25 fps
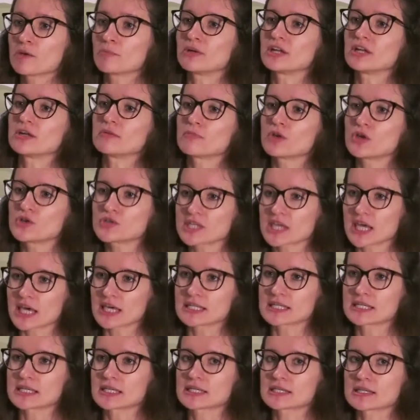But in most
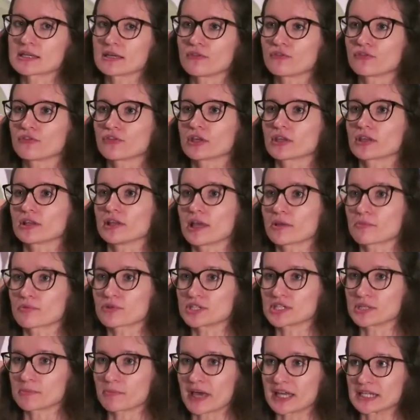cases, if the
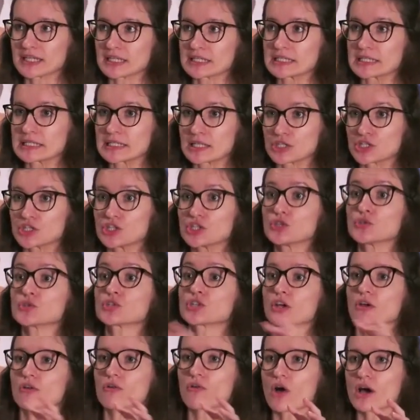library dependencies is
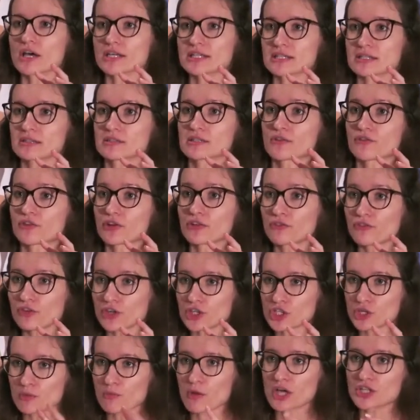used across different
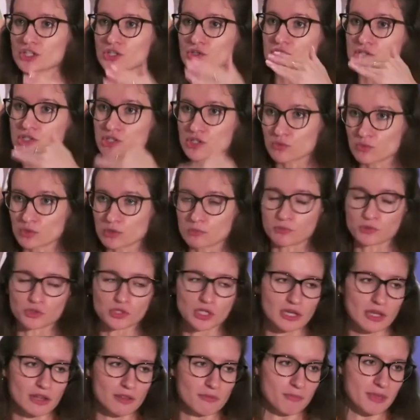feature modules, you would
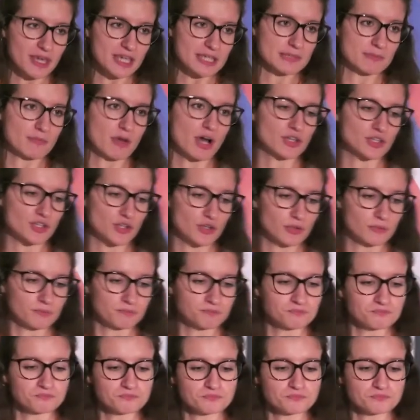put it in base module.